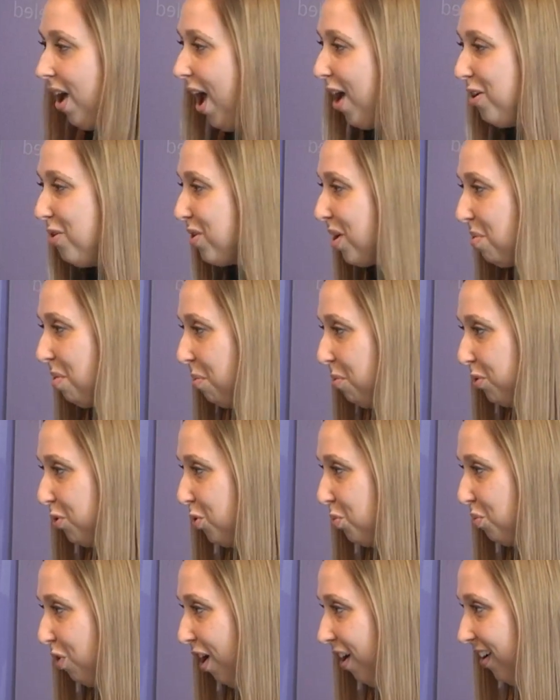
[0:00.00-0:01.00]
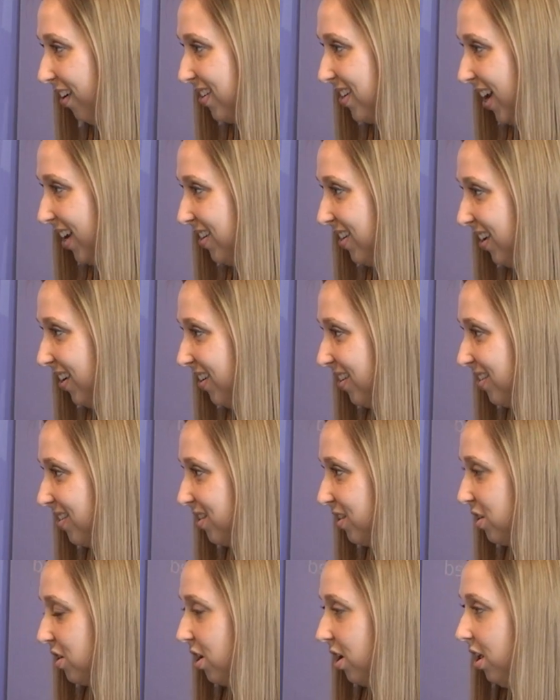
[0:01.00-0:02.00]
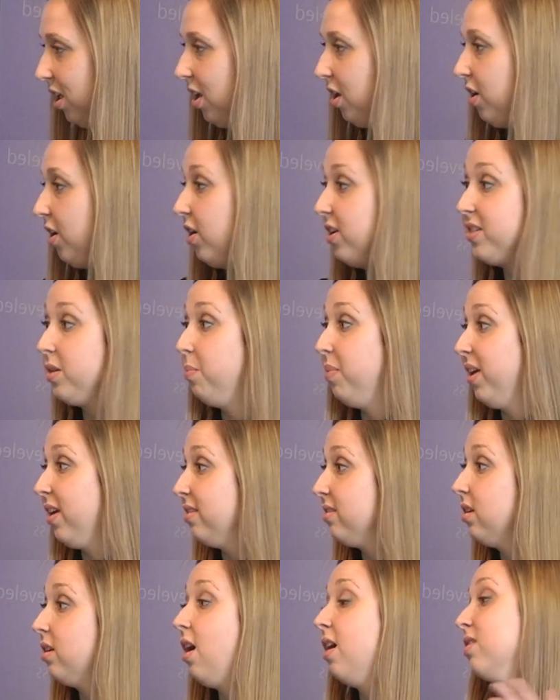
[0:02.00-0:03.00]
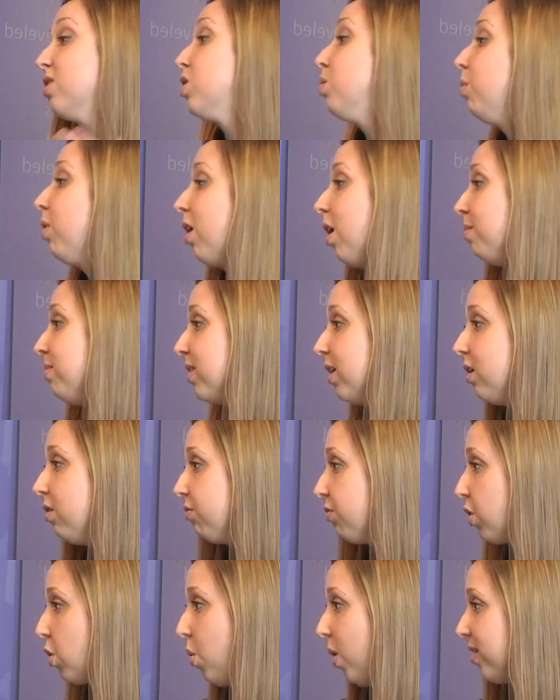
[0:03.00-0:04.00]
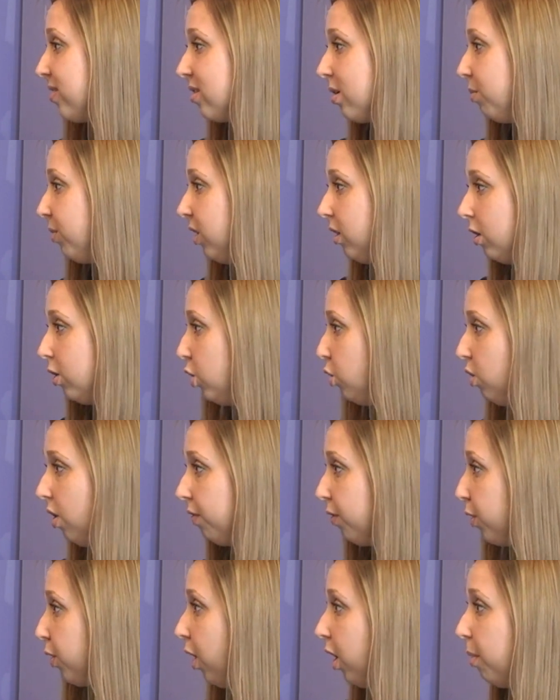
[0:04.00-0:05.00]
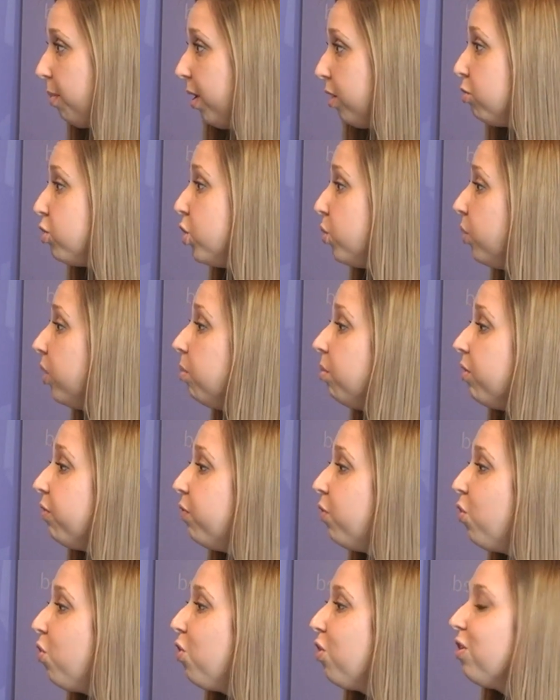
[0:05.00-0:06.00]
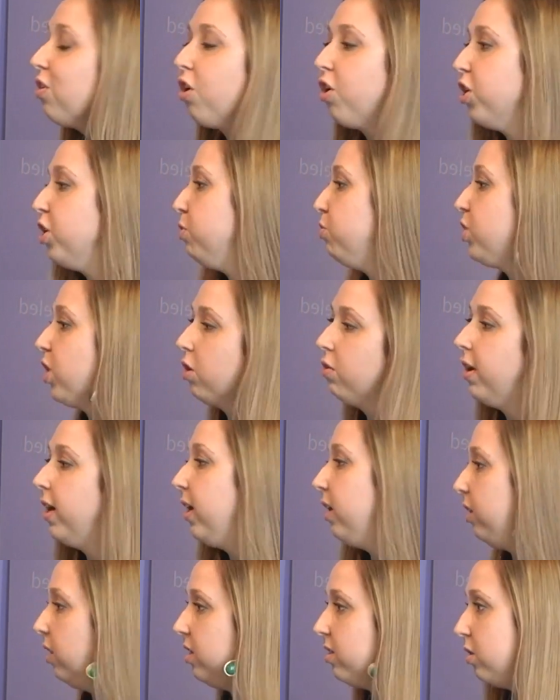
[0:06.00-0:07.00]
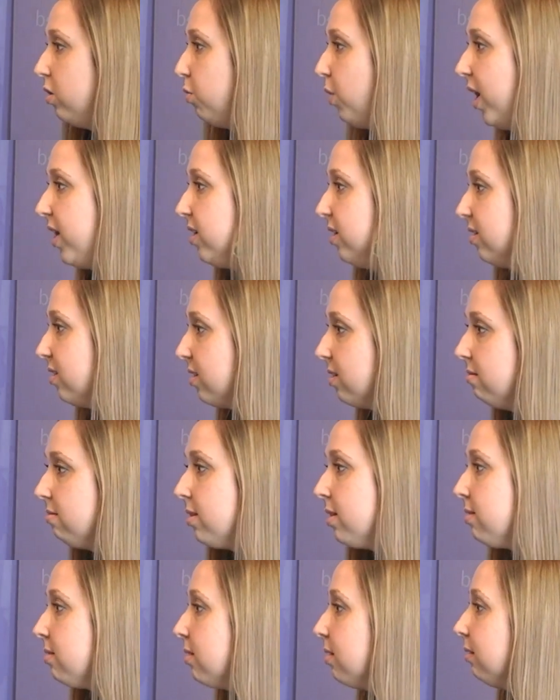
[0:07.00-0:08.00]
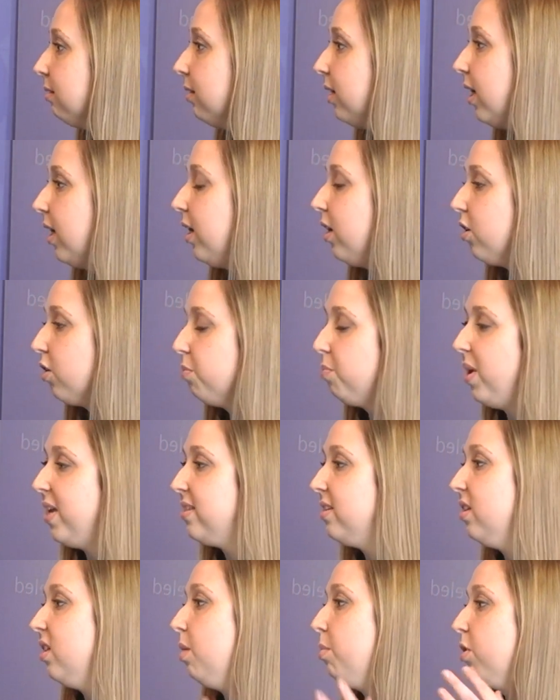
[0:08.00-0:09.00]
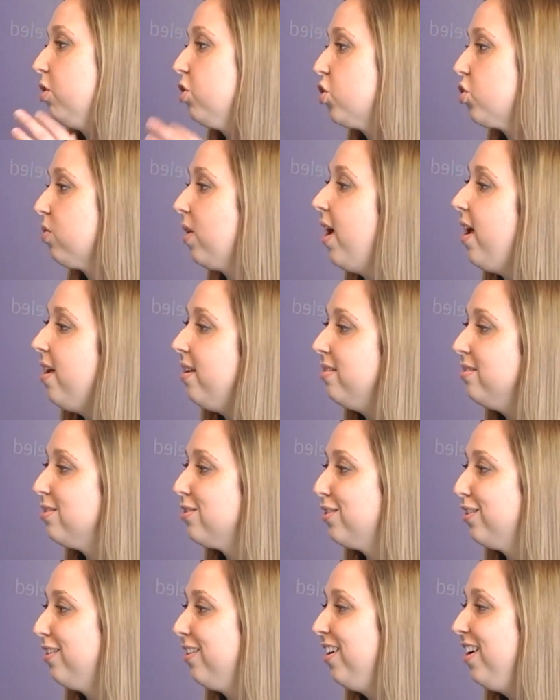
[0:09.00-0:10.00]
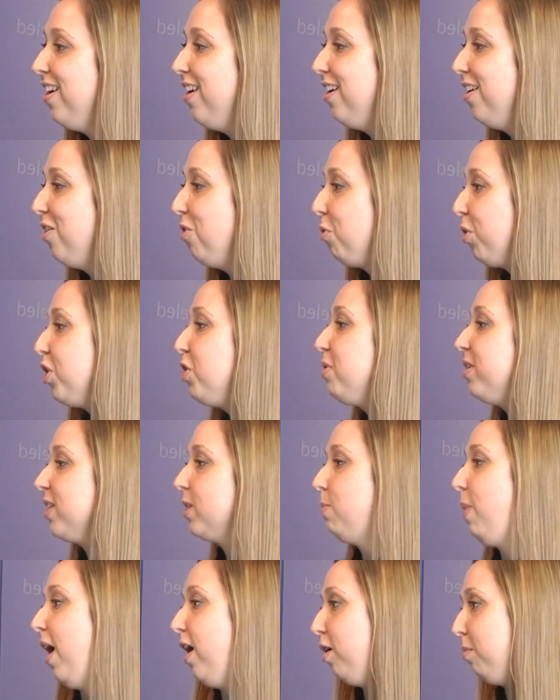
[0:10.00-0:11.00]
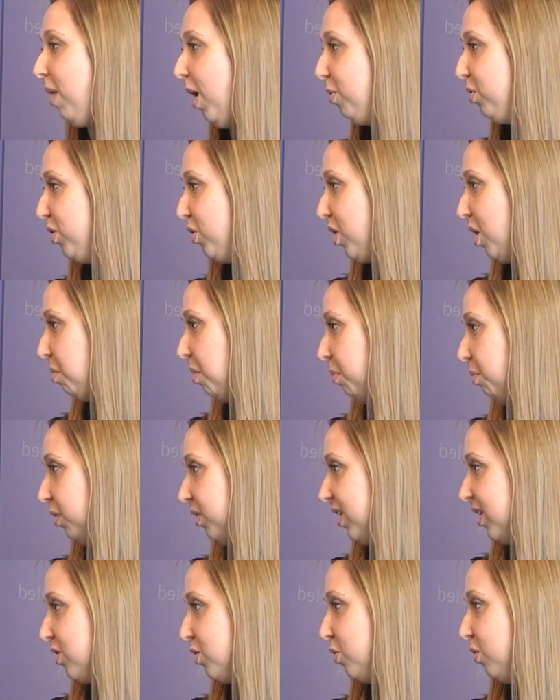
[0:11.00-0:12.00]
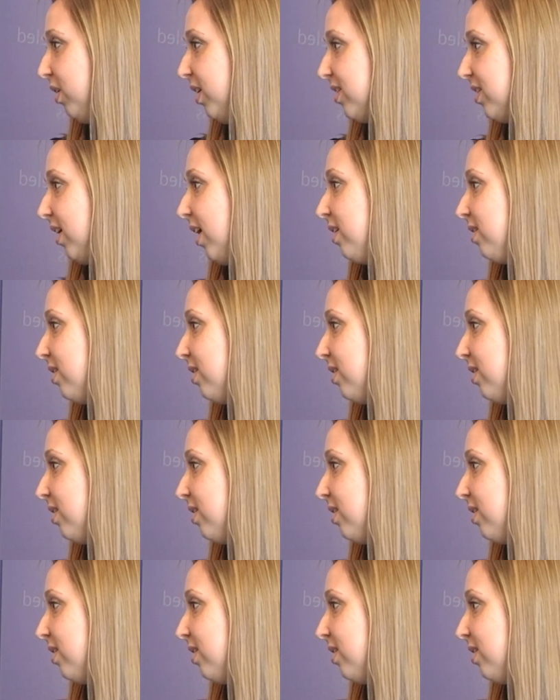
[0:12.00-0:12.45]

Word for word: How do you come up with new product ideas? Is it because a customer comes in and requests something that you never thought about doing before? Or are you generating these new ideas consistently or basing them on trends? Or what are you inspired by when you come up with these new glazing